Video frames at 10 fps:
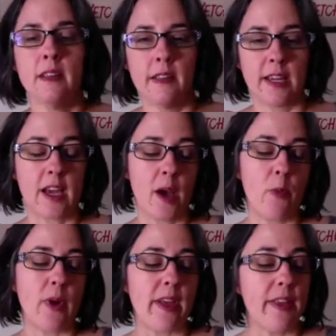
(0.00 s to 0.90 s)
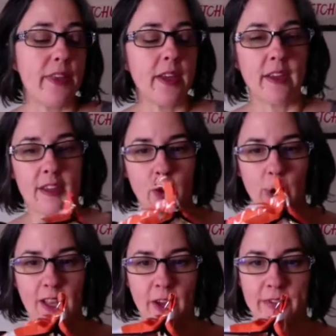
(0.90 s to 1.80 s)
They come with,
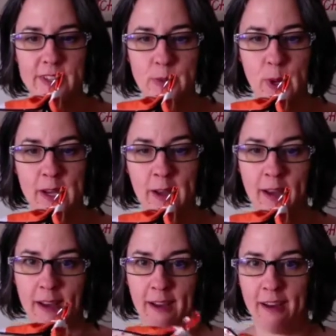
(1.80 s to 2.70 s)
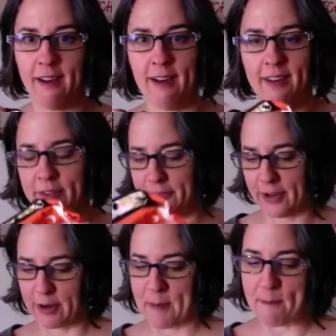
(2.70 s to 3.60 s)
I love this one,
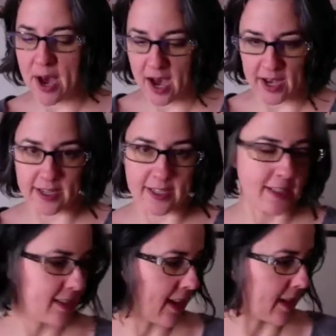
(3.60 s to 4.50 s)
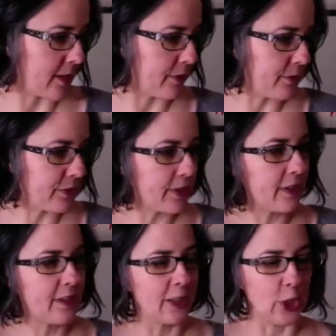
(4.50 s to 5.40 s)
very mod kind of
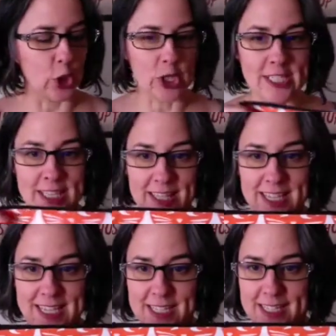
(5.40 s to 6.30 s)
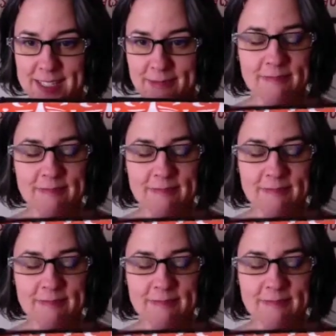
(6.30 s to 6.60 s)
look to these.